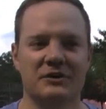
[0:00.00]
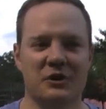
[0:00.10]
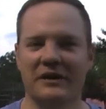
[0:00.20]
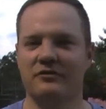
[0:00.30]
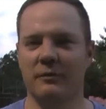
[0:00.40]

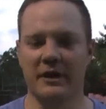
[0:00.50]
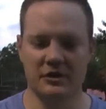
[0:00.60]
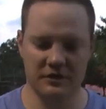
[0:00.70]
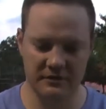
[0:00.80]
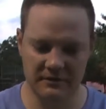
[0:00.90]

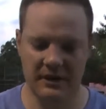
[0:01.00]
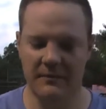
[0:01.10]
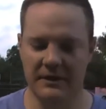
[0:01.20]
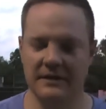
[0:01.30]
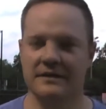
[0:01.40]
transformation
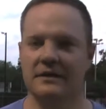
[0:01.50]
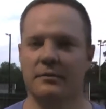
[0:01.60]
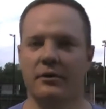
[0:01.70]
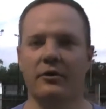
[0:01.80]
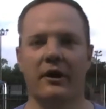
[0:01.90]
coming into the
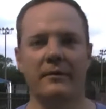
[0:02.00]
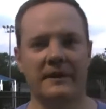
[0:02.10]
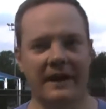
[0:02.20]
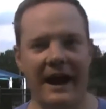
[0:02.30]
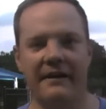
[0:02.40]
program
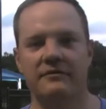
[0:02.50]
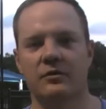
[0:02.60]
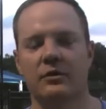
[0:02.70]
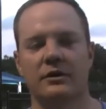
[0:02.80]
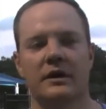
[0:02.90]
and then
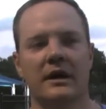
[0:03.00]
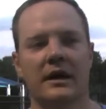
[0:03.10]
afterward,